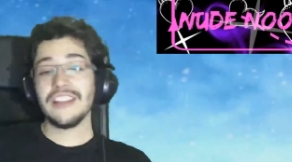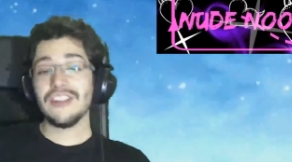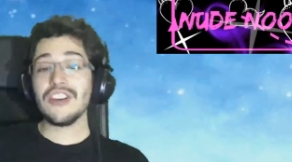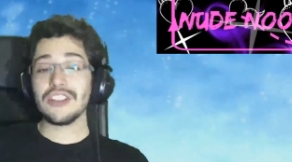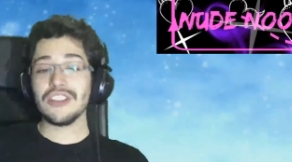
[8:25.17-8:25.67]

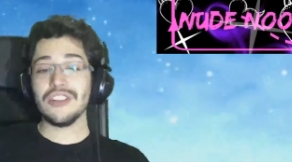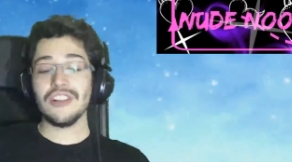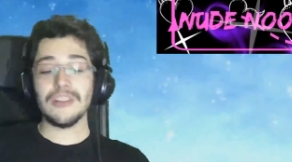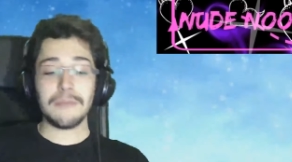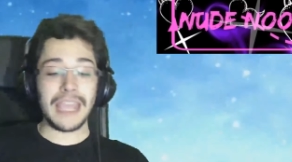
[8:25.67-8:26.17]
Nude
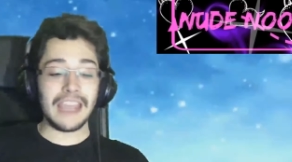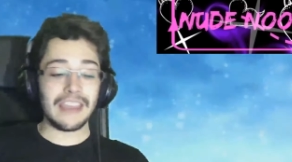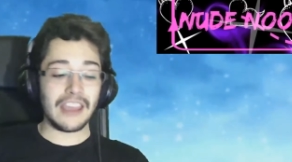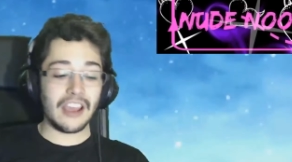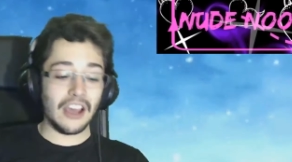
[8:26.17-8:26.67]
Noodle
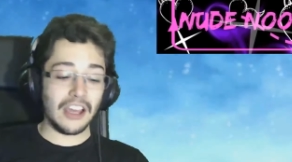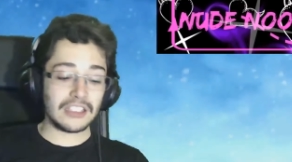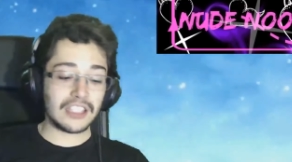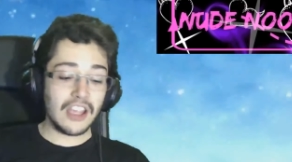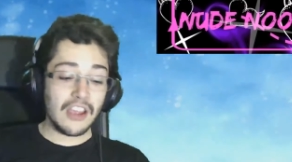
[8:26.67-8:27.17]
made
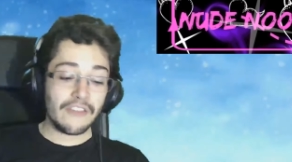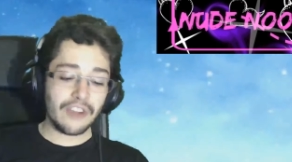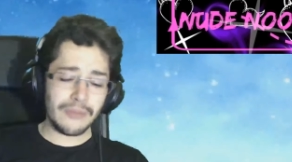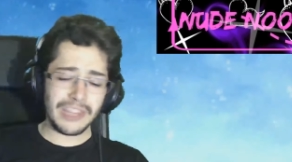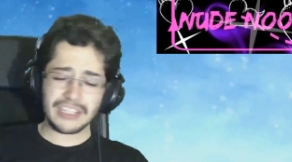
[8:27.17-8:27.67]
us
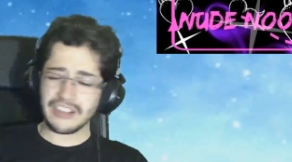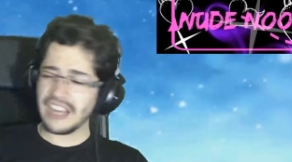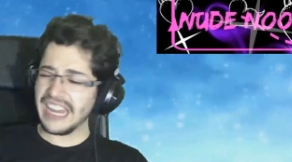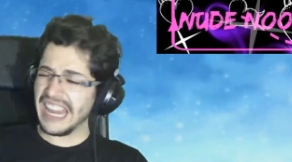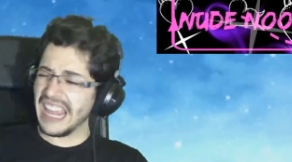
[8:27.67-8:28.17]
from the
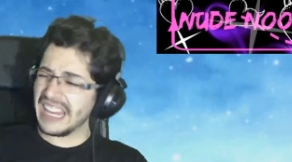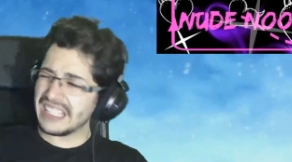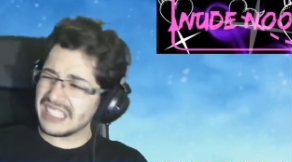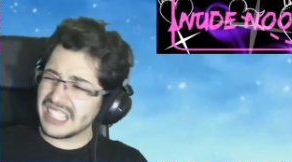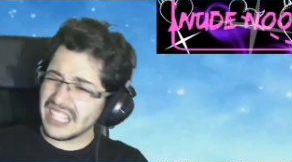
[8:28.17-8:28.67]

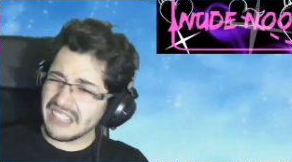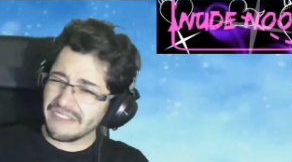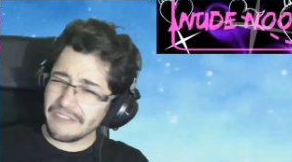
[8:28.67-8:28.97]
creative